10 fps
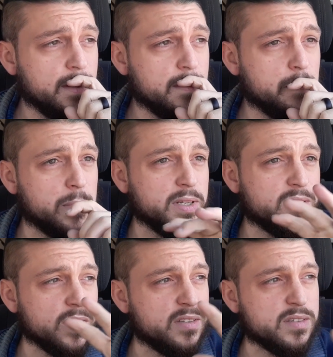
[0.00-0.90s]
But
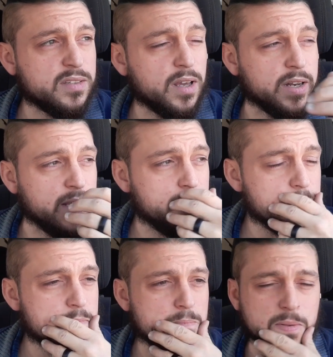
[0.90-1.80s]
it's sunny,
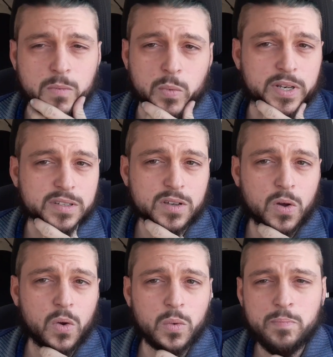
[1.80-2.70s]
but the wind is
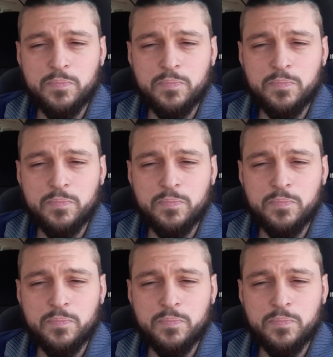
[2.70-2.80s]
cold.